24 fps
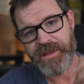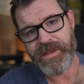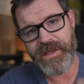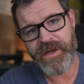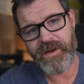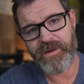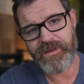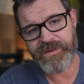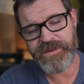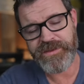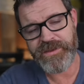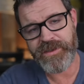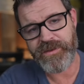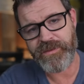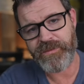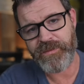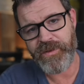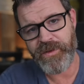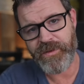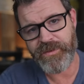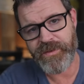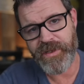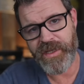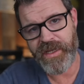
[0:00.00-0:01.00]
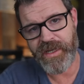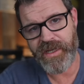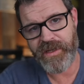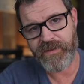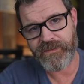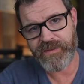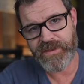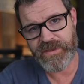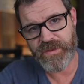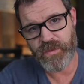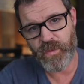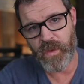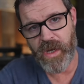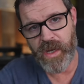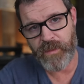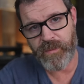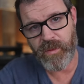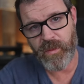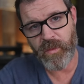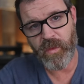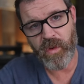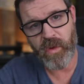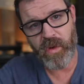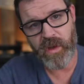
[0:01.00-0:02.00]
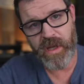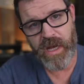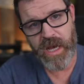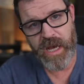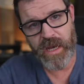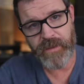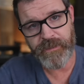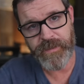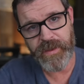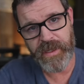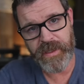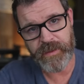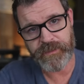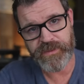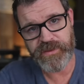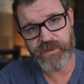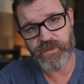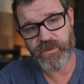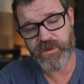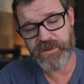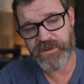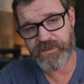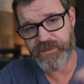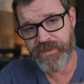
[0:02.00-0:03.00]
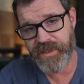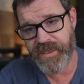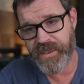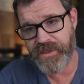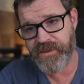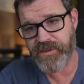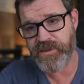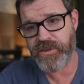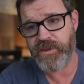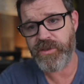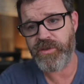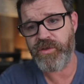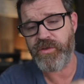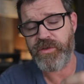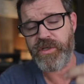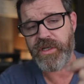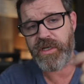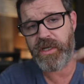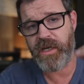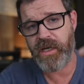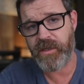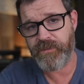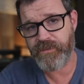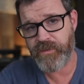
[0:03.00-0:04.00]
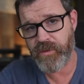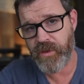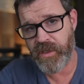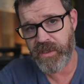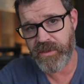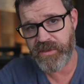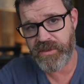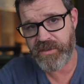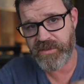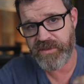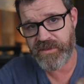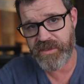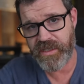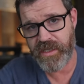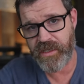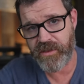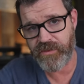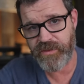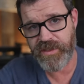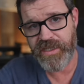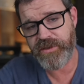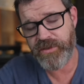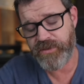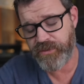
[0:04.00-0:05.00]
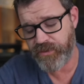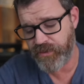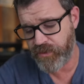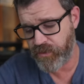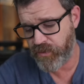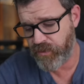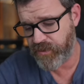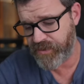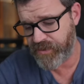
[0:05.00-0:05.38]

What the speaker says: They also both have swappable op amps, which means you can upgrade the sound to your